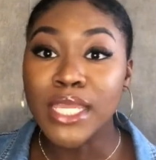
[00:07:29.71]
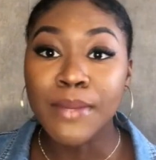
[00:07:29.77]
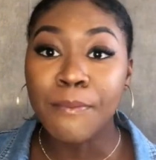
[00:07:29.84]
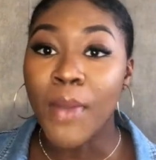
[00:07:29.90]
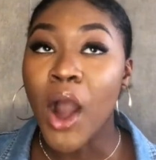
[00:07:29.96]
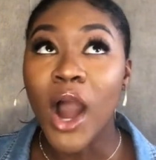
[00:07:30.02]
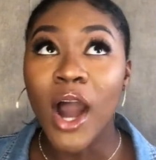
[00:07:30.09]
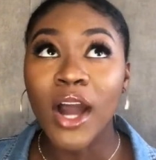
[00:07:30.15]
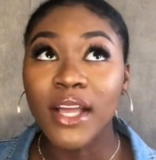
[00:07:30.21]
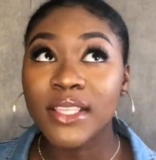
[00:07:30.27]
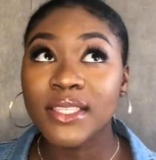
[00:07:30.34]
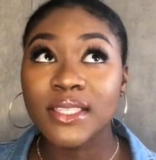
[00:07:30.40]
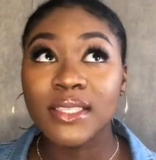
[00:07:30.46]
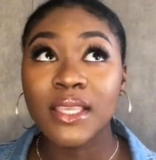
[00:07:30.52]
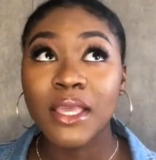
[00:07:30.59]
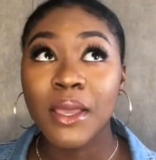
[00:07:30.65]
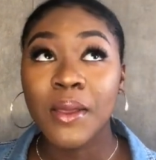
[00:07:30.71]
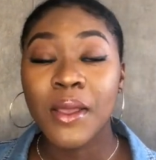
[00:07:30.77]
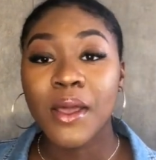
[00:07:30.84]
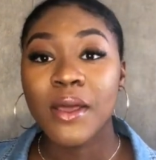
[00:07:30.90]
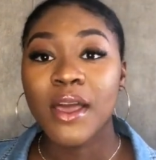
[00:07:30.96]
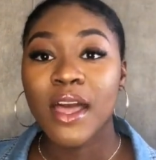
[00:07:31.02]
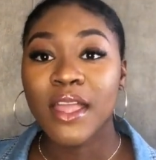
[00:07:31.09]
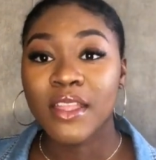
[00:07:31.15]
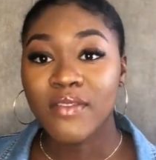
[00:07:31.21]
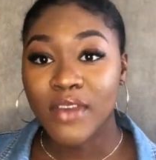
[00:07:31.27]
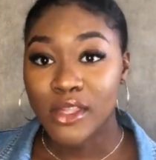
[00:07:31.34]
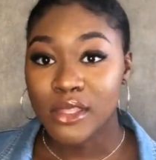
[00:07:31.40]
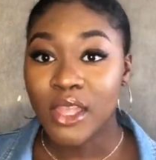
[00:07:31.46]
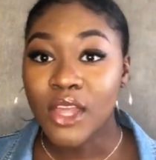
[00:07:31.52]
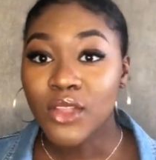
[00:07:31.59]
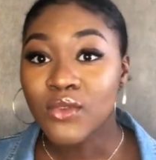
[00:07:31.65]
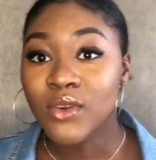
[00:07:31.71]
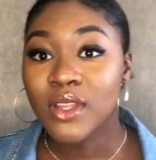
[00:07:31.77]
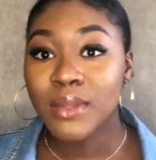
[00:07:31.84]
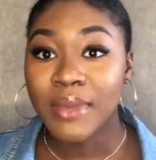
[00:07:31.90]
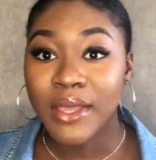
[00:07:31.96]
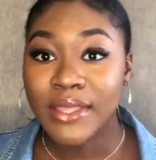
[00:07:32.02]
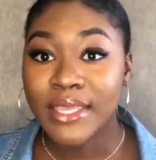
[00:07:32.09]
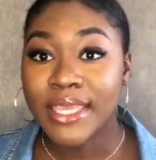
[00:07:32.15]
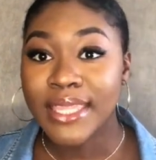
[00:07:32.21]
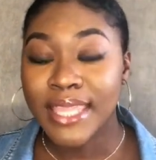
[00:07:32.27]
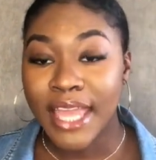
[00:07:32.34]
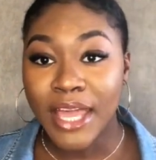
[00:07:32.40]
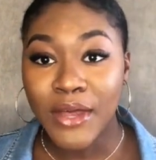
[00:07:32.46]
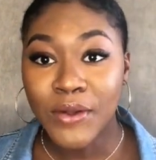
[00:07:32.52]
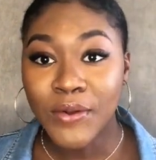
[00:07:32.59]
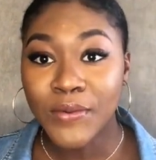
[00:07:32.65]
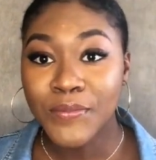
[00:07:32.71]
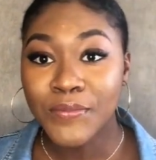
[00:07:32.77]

parts, and if I start talking about it now,